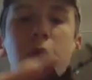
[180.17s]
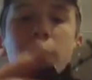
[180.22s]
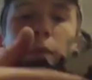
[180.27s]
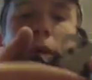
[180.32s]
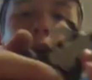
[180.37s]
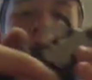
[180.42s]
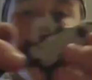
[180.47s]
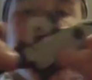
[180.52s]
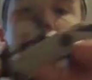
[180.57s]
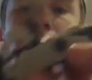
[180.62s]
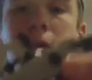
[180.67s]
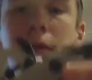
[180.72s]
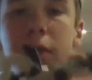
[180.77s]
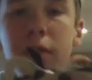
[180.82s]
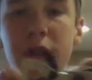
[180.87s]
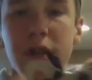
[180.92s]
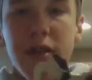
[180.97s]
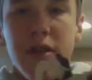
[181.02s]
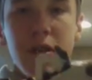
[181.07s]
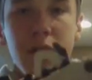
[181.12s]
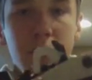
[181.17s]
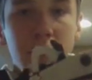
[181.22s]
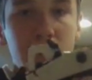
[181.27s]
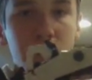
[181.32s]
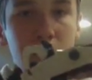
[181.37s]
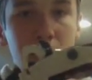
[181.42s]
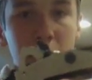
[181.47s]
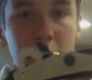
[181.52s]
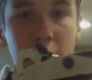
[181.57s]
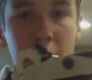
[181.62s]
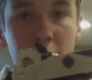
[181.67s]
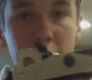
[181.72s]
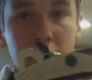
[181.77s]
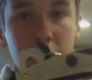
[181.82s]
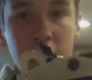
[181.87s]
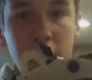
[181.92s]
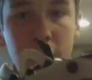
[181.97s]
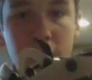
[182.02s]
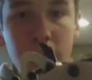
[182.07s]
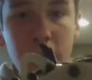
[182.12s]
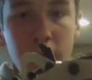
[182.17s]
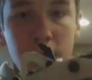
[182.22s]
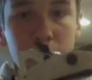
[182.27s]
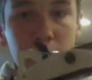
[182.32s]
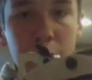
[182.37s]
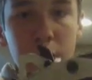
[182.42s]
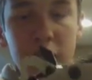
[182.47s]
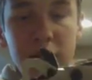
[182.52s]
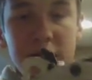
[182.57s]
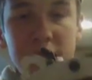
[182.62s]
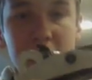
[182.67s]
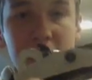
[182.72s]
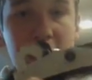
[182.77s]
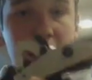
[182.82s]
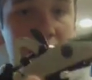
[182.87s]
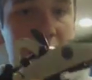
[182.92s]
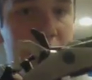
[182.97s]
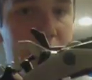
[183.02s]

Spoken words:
button, this silver one right here. Press that